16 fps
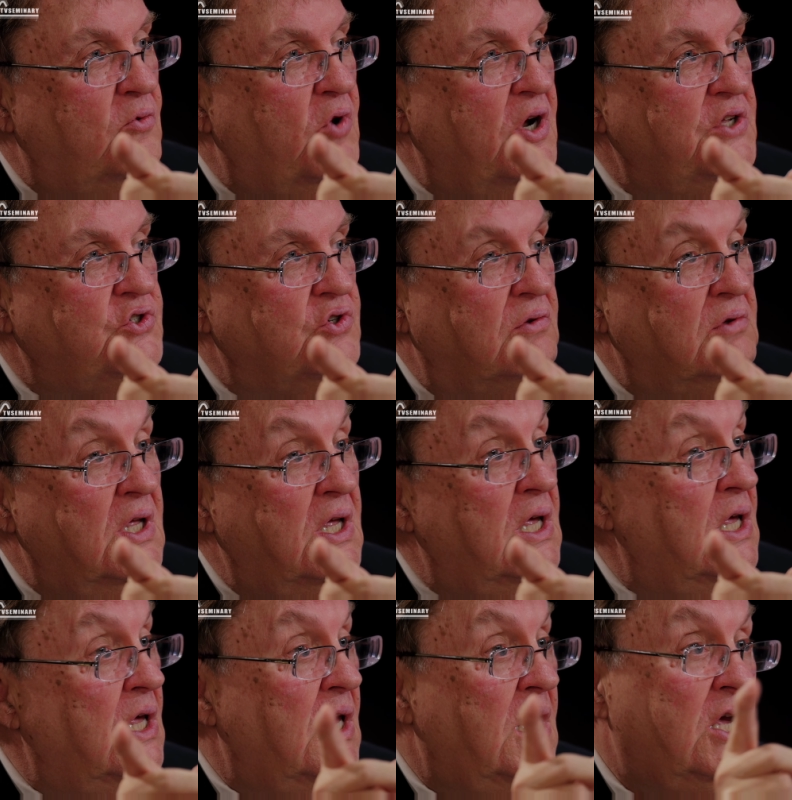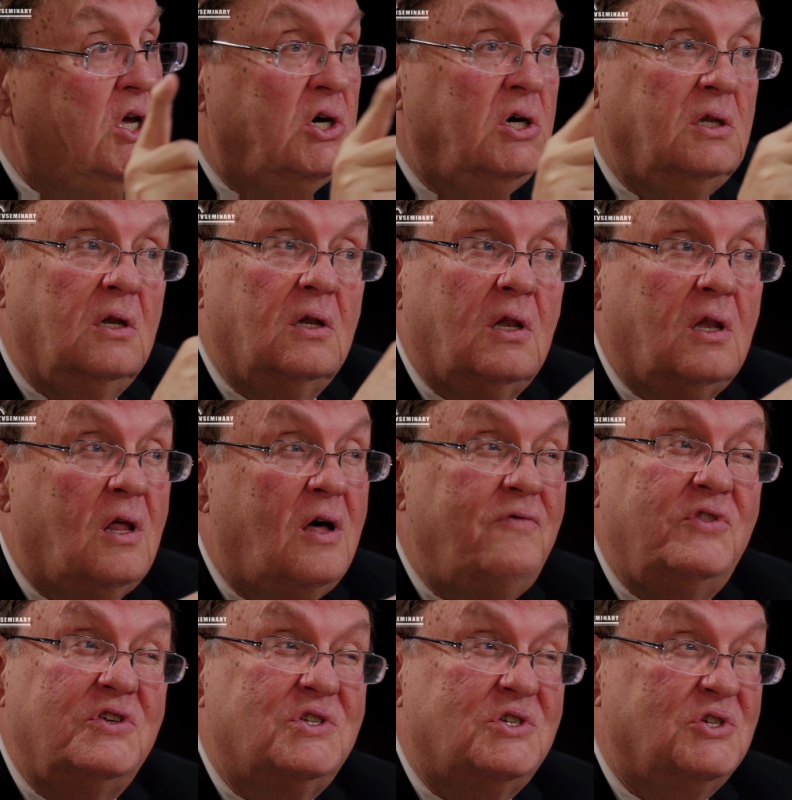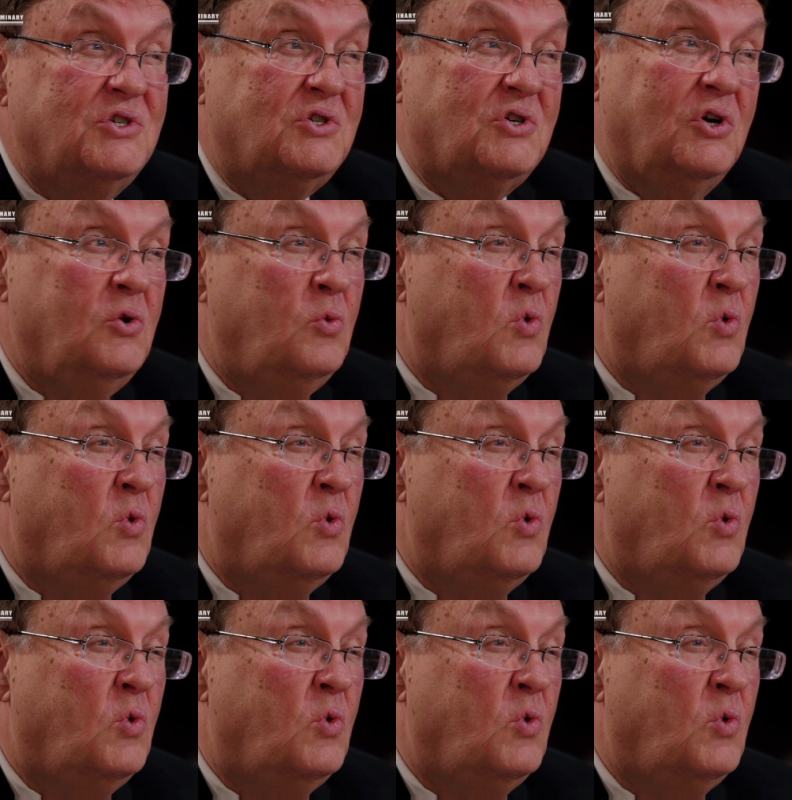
Rachel. He couldn't love the sister